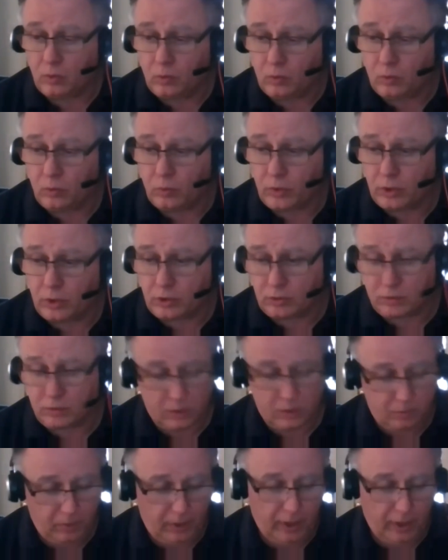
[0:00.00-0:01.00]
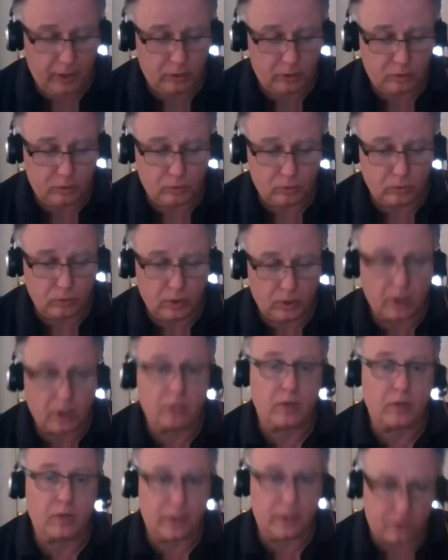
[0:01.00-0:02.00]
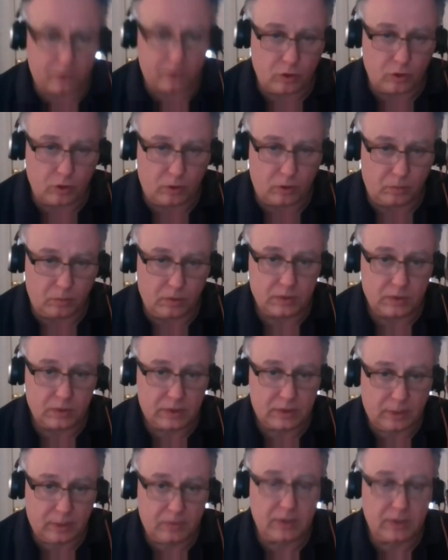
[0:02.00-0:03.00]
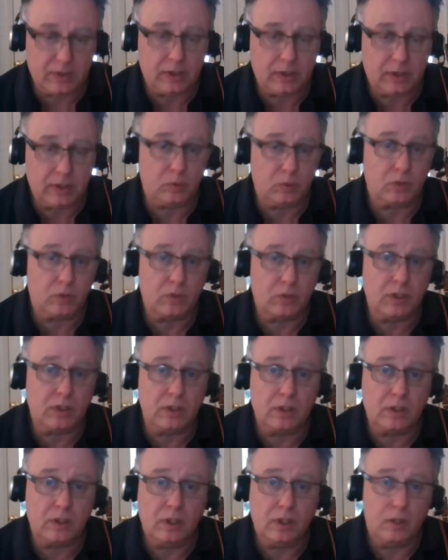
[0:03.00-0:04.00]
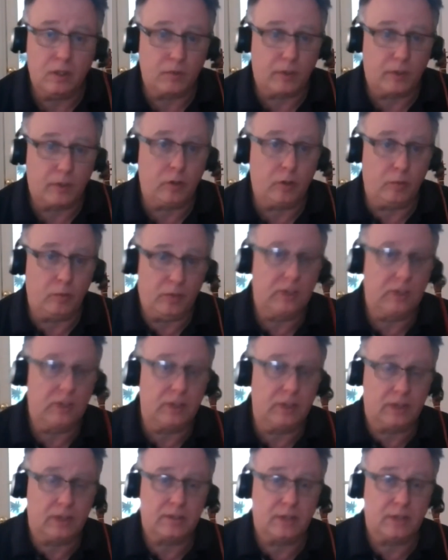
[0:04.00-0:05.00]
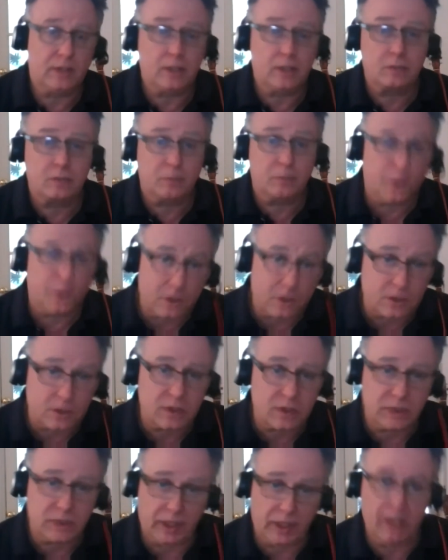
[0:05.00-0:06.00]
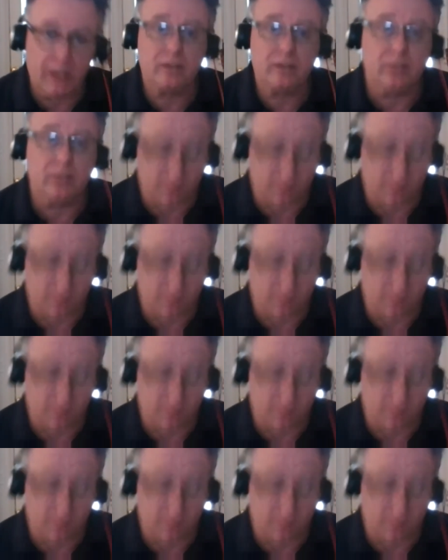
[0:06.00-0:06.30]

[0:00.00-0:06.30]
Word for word: we should aspire to do a great job, something that will really recommend us as persons and as